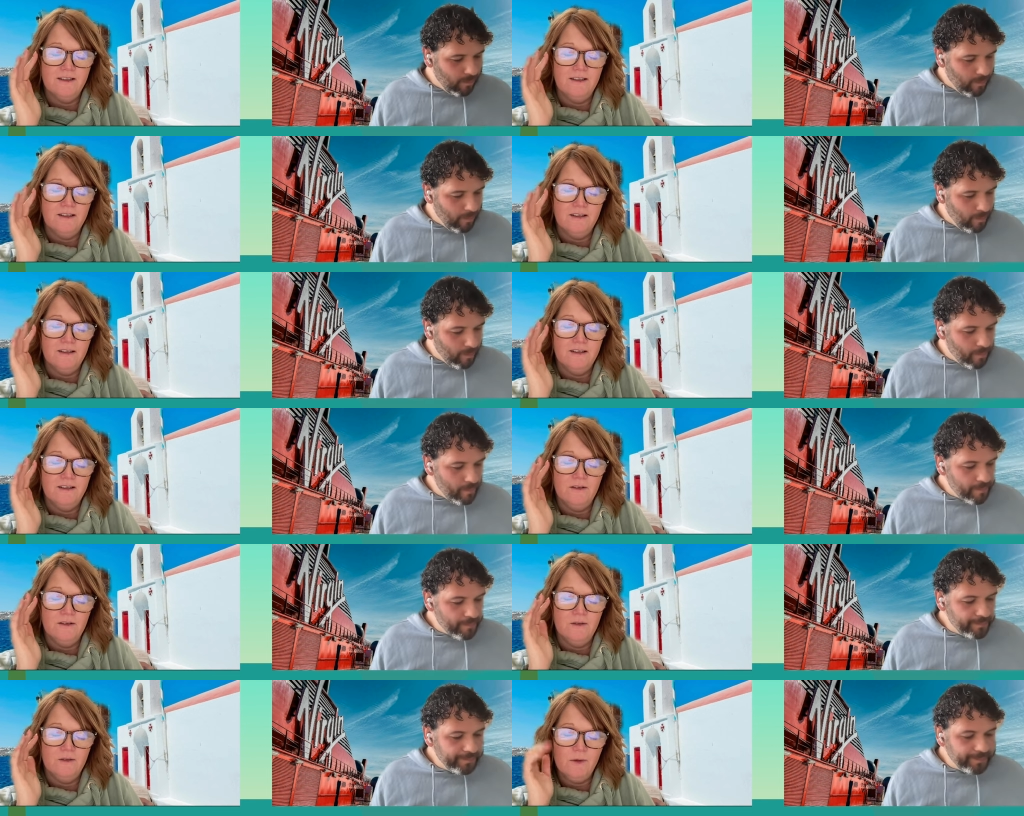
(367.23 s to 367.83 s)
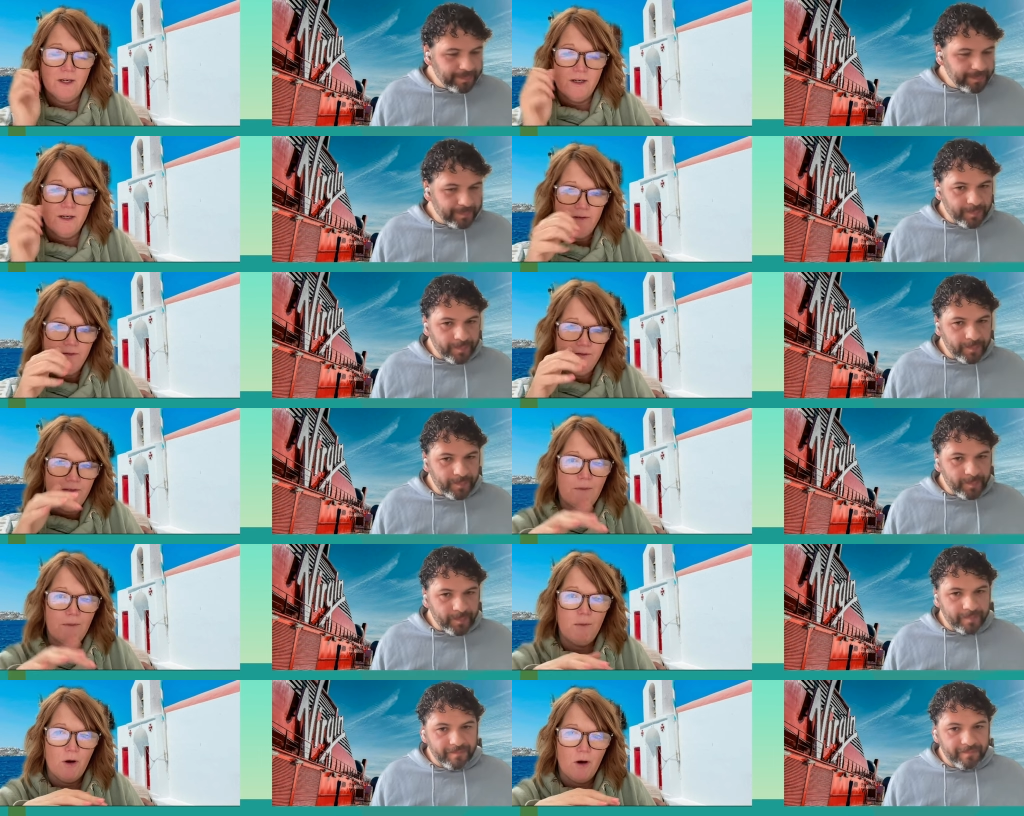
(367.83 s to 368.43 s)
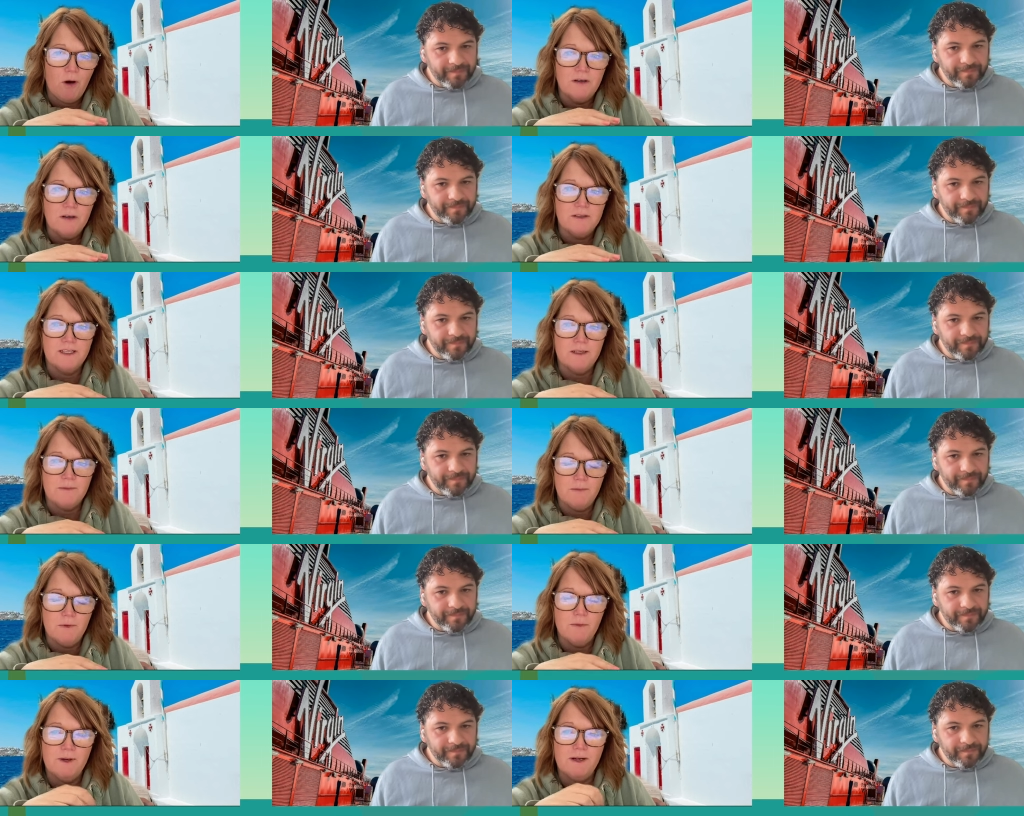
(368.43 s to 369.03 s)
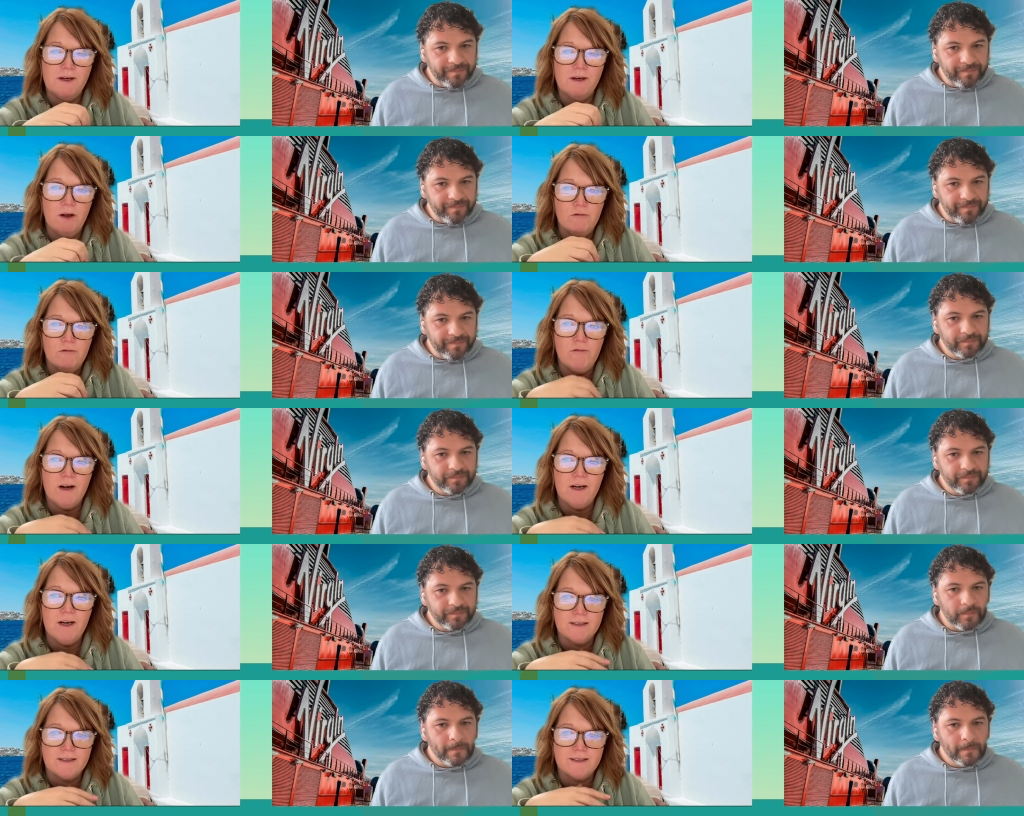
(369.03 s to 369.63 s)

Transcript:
Speaker 1: had, we had a fab holiday, but we had a